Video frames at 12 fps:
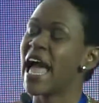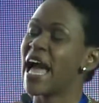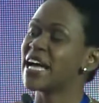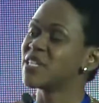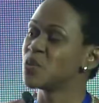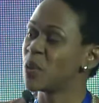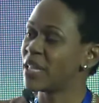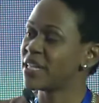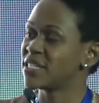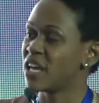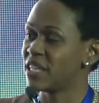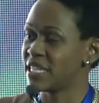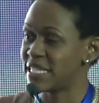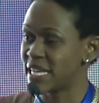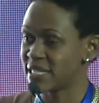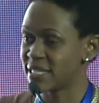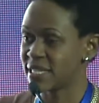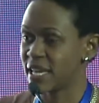as well as on the
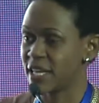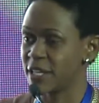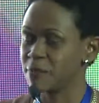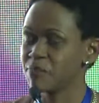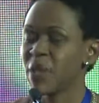debt side.